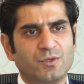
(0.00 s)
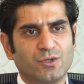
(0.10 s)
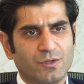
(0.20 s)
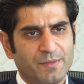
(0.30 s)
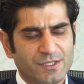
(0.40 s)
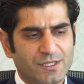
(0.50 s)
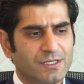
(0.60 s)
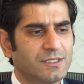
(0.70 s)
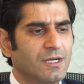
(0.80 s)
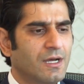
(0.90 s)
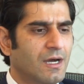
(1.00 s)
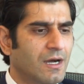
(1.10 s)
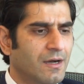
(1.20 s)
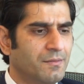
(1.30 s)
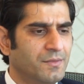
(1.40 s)
to the business.
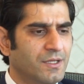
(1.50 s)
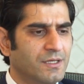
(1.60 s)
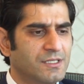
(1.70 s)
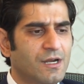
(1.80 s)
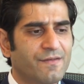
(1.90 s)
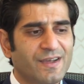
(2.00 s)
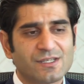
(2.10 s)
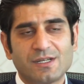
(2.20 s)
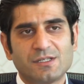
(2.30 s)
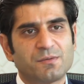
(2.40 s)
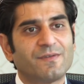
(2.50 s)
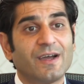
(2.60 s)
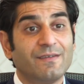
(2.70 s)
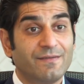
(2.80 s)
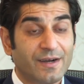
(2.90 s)
The Center of Excellence
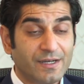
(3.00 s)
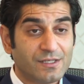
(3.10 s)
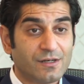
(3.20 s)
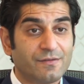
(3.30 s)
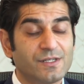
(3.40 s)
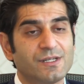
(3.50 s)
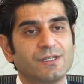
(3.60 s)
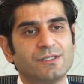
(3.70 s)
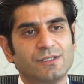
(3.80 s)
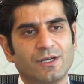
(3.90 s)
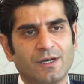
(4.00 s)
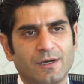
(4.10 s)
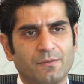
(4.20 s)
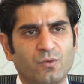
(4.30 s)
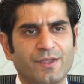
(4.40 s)
provide various services
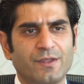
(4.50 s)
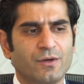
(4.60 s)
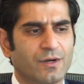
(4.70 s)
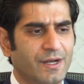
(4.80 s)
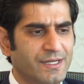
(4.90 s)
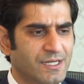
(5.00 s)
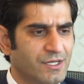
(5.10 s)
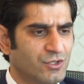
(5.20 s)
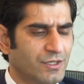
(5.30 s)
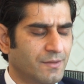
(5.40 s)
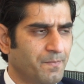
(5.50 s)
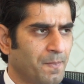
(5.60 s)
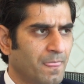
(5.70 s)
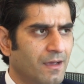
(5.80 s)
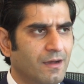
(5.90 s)
within the organization,
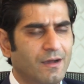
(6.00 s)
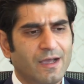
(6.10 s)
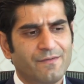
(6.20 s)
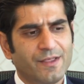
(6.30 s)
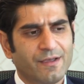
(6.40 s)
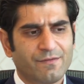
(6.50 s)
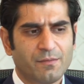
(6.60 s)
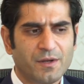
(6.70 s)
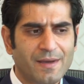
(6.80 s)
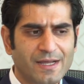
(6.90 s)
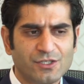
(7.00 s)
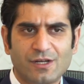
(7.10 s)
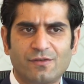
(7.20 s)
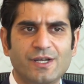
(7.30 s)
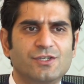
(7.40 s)
everything from demand
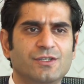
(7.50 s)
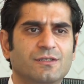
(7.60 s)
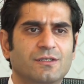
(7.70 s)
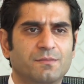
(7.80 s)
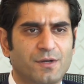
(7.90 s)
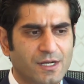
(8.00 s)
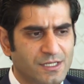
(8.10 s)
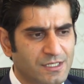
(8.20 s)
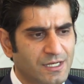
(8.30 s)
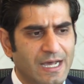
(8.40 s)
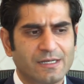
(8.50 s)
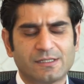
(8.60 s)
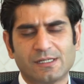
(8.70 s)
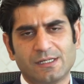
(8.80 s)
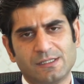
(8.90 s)
generation to process
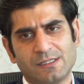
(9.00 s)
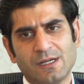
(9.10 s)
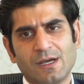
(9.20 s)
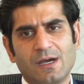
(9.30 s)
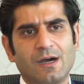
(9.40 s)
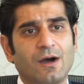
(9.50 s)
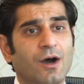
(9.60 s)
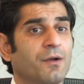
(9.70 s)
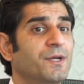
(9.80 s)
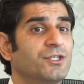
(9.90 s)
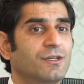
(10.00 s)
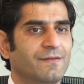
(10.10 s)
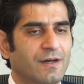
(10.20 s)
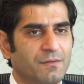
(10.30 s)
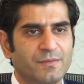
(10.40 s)
analysis, automation
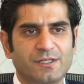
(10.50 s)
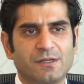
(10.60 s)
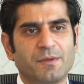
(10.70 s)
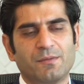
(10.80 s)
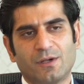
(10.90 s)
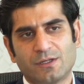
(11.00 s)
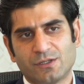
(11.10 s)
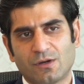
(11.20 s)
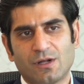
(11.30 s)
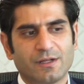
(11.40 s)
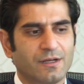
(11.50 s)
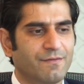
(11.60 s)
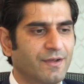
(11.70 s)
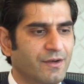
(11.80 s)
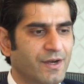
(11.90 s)
development, some people also call it
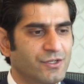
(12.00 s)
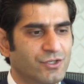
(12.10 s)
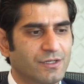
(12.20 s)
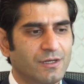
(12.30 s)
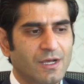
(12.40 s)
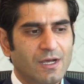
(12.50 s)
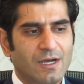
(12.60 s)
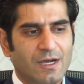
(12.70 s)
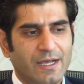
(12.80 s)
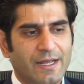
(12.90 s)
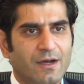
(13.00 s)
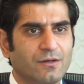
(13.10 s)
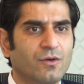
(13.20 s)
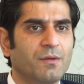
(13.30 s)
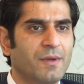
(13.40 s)
configuration, and
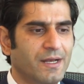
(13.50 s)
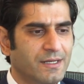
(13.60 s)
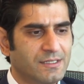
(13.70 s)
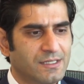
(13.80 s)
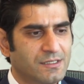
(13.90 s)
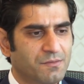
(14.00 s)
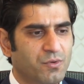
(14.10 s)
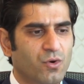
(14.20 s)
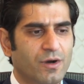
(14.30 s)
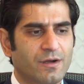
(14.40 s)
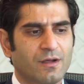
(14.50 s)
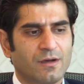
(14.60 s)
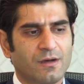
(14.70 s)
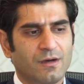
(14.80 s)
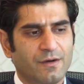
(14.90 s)
ongoing maintenance and support
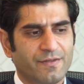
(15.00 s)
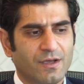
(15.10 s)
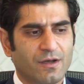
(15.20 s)
of the